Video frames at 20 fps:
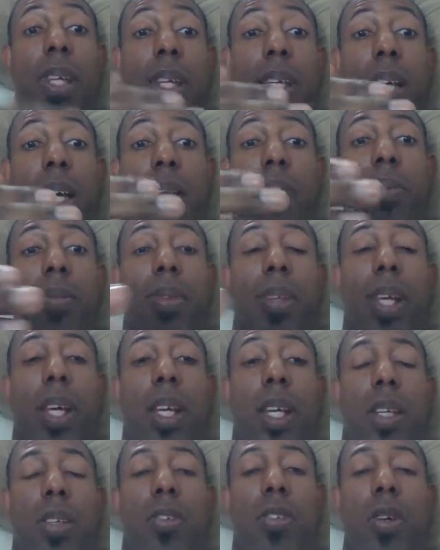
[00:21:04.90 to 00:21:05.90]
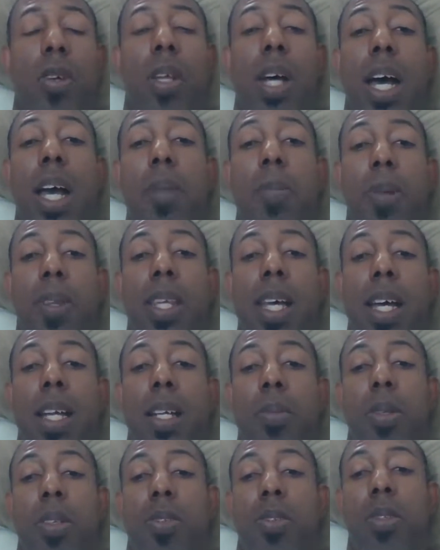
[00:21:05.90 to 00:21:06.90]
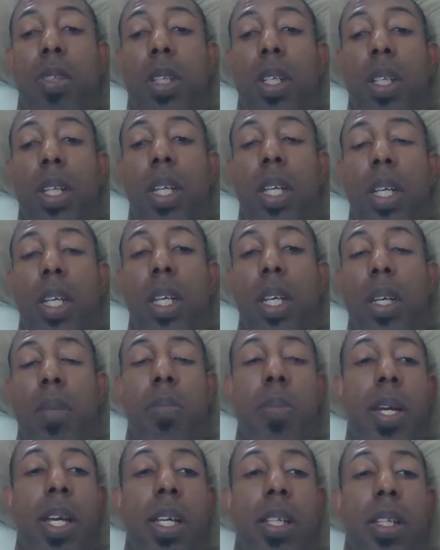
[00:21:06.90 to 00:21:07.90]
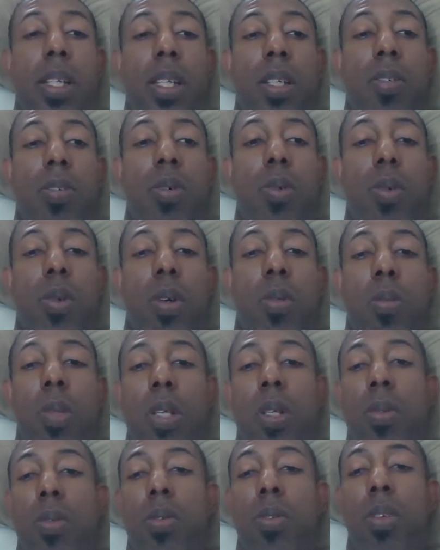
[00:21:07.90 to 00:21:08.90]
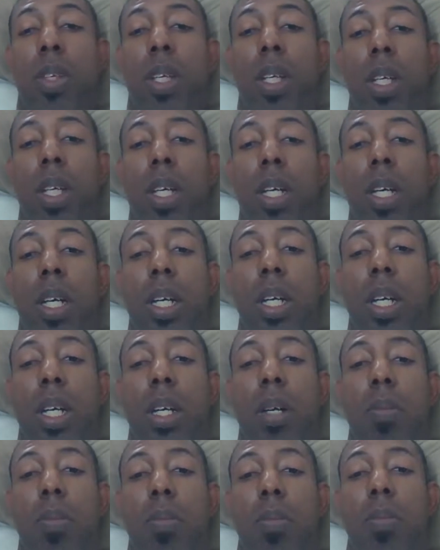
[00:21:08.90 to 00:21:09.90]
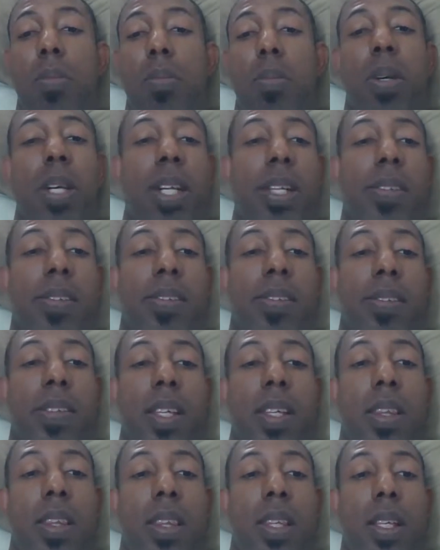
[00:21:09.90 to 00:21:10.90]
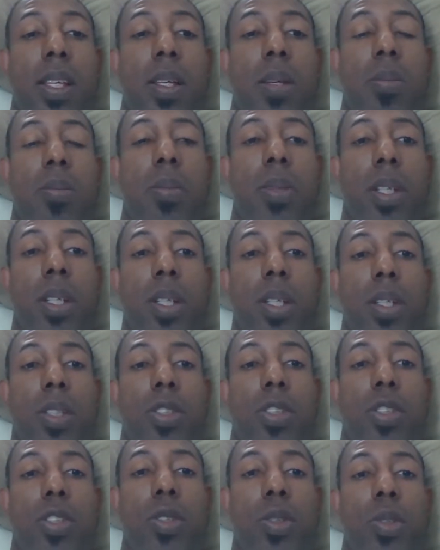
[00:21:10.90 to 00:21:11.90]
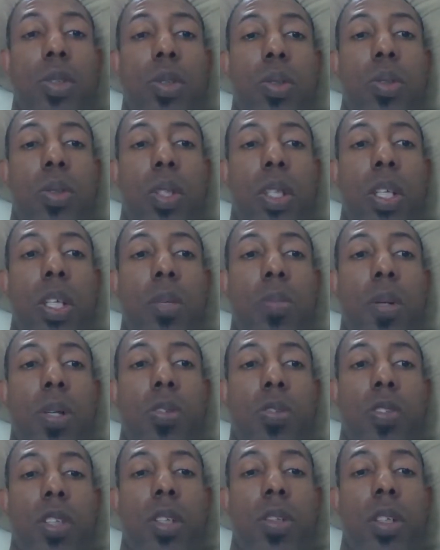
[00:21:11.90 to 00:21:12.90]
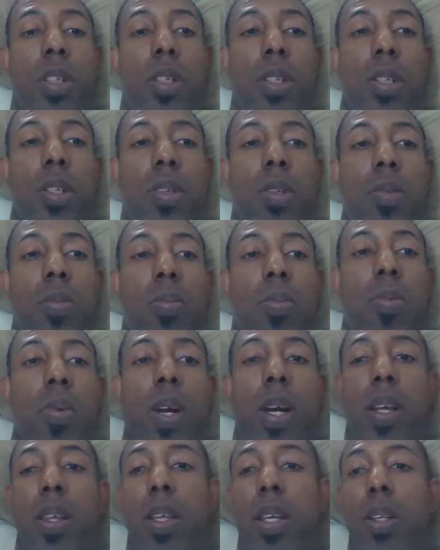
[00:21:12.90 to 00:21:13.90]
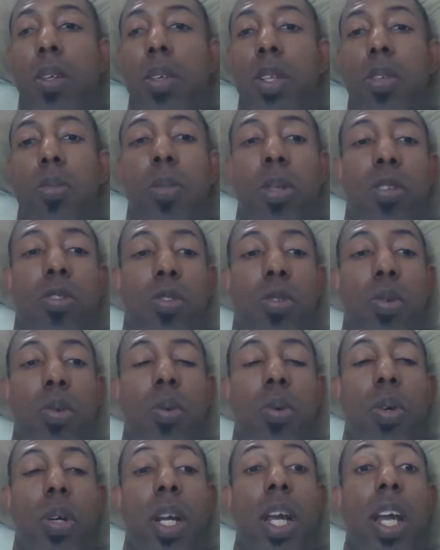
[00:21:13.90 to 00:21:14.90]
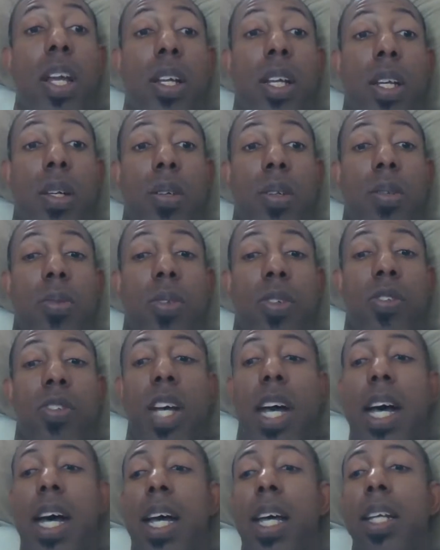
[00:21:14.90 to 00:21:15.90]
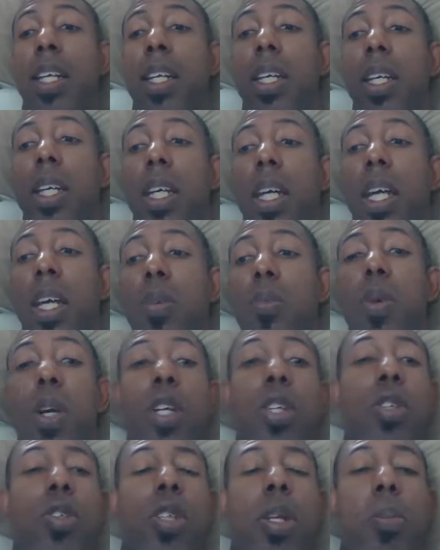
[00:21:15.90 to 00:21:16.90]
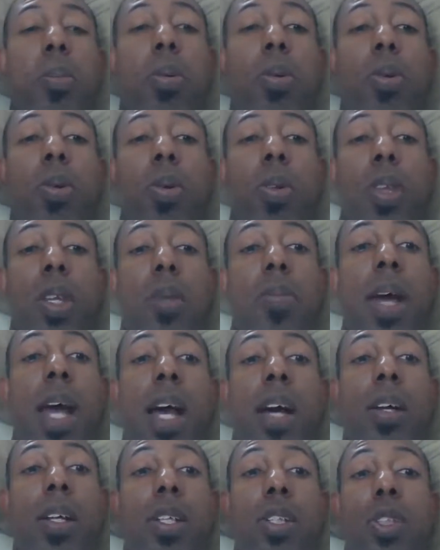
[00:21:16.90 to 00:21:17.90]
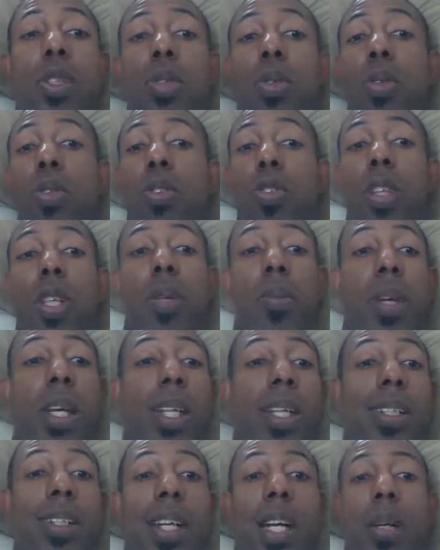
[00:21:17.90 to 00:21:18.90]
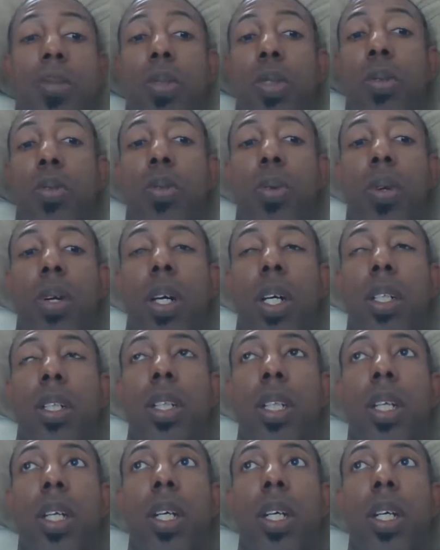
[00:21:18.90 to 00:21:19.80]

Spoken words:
Yeah. So the hypothalamus, it made these hormones, but it sent them to the posterior lobe where they're going to be stored and they're going to reside, and where you can pull them out and use them anytime you want.